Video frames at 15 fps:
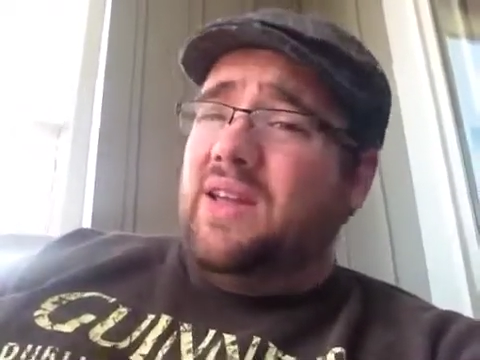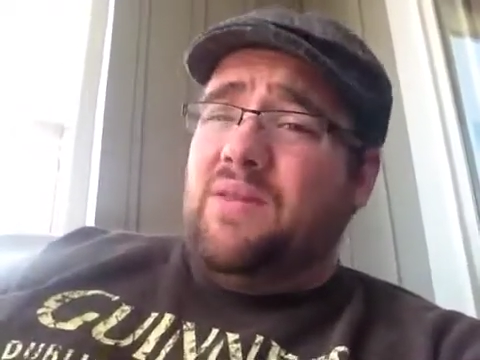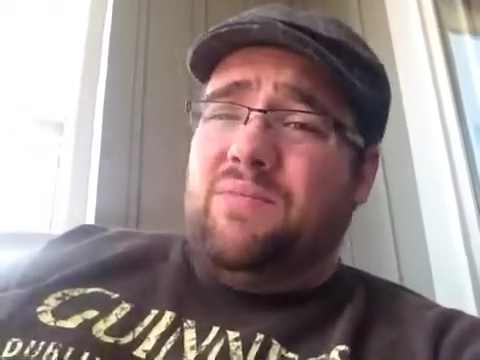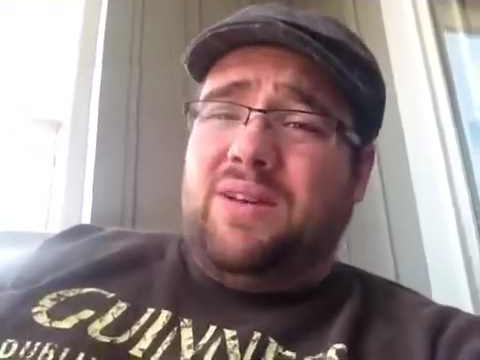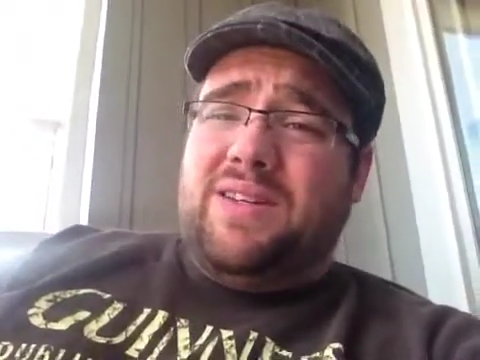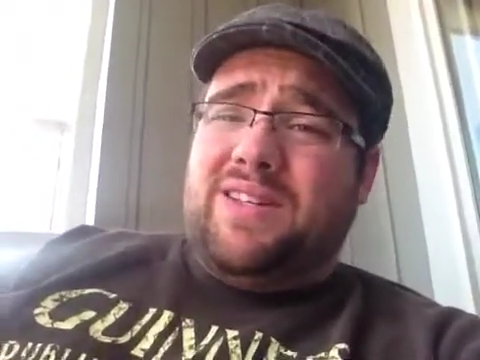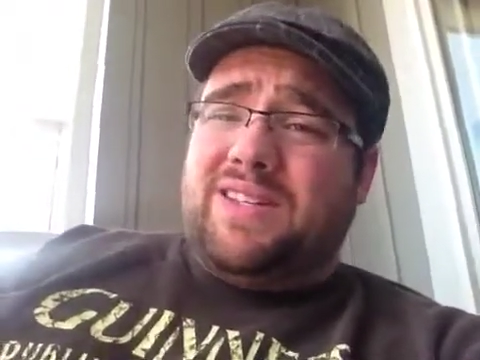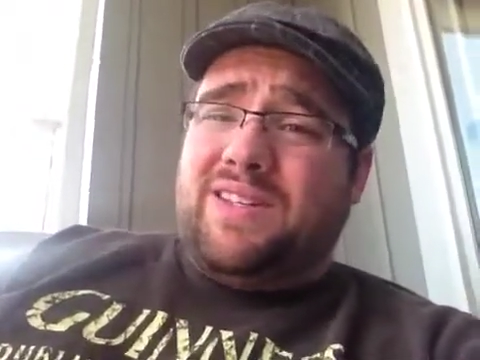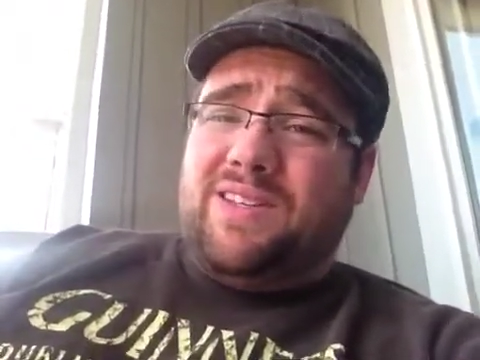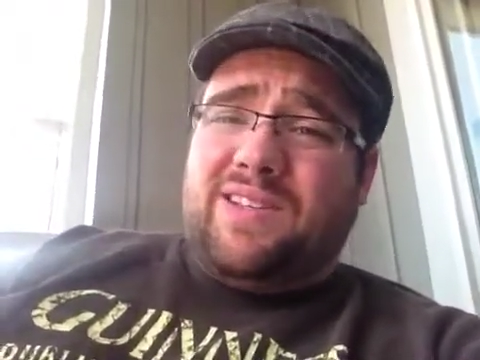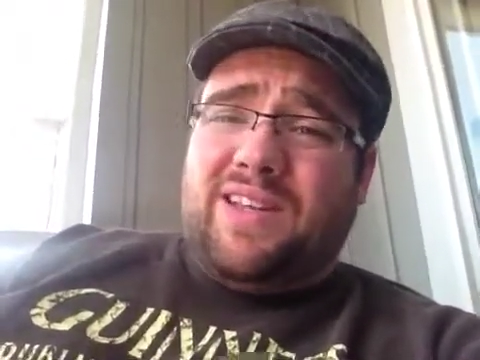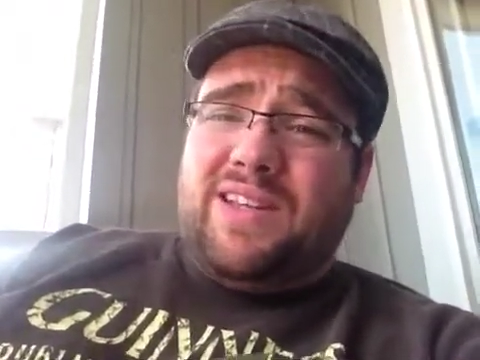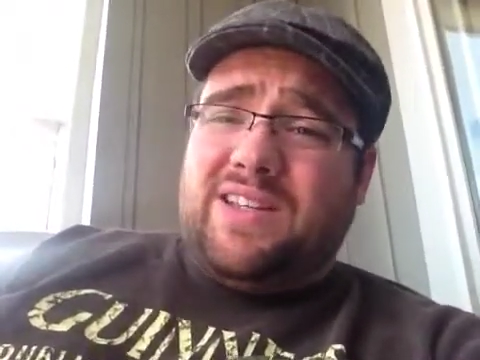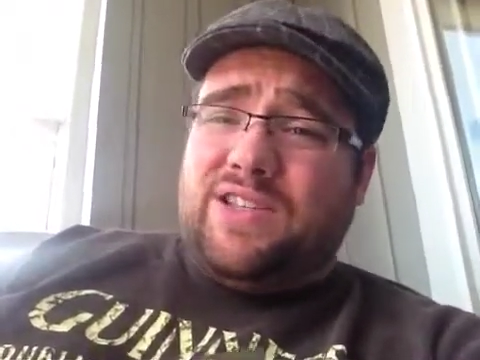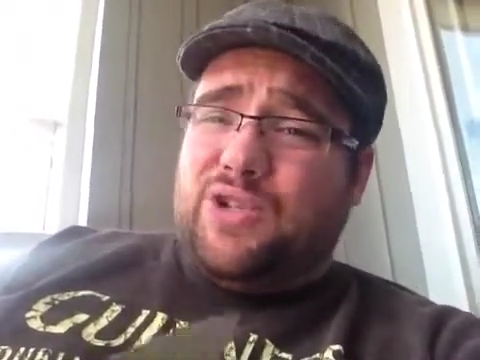but it doesn't look
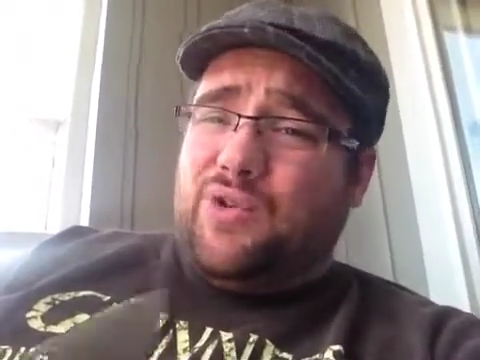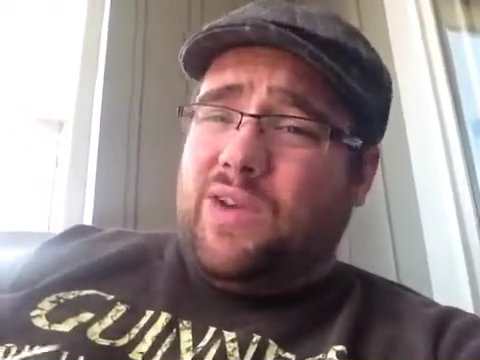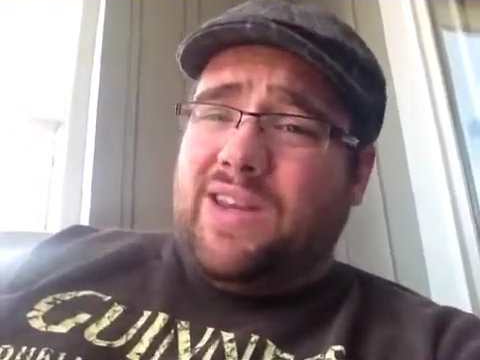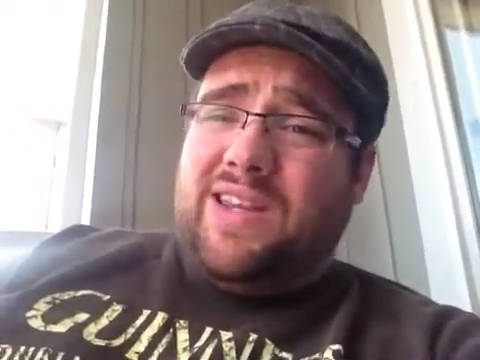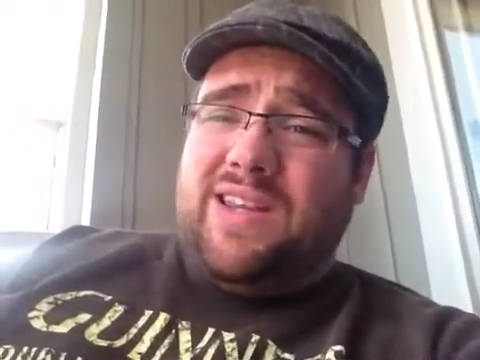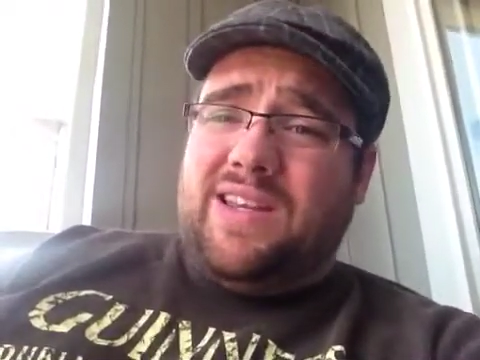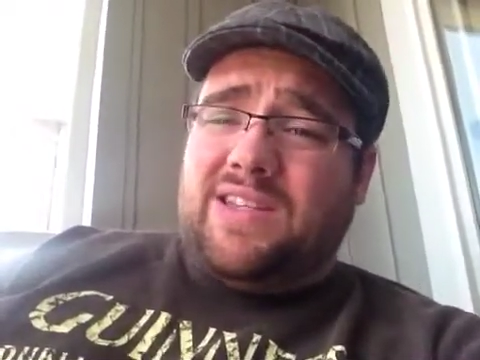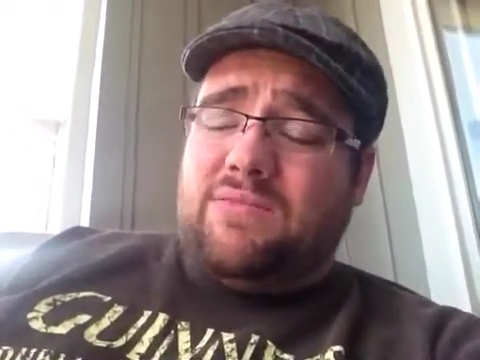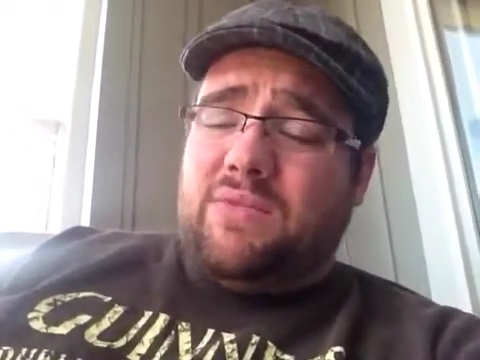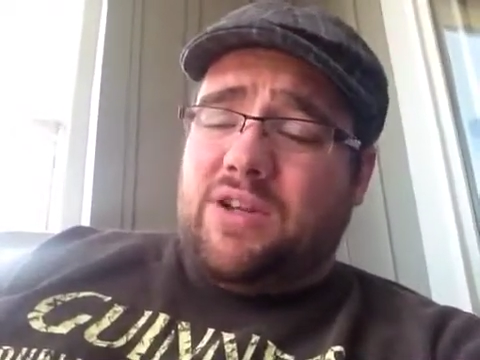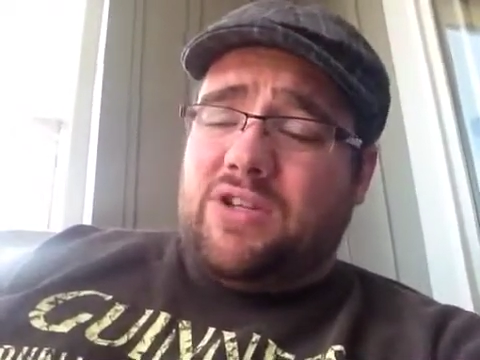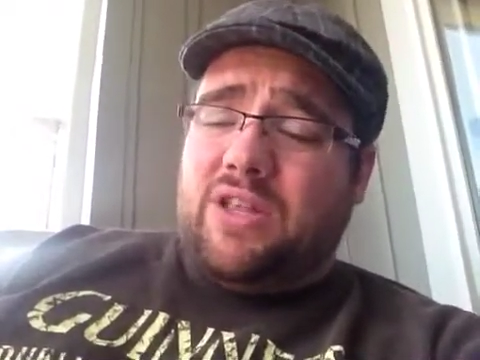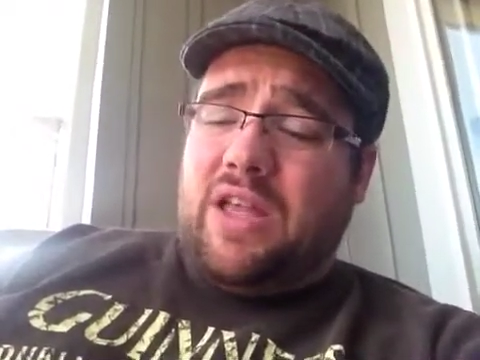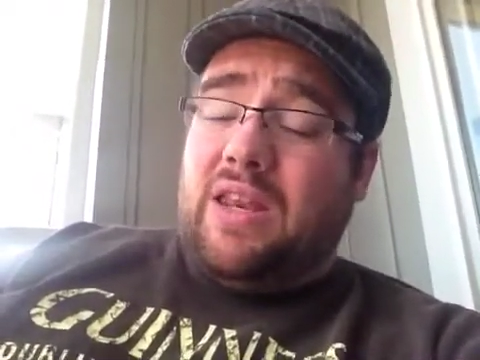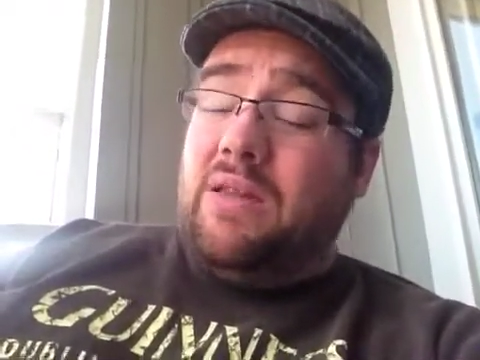like it's gritty. He doesn't mention that.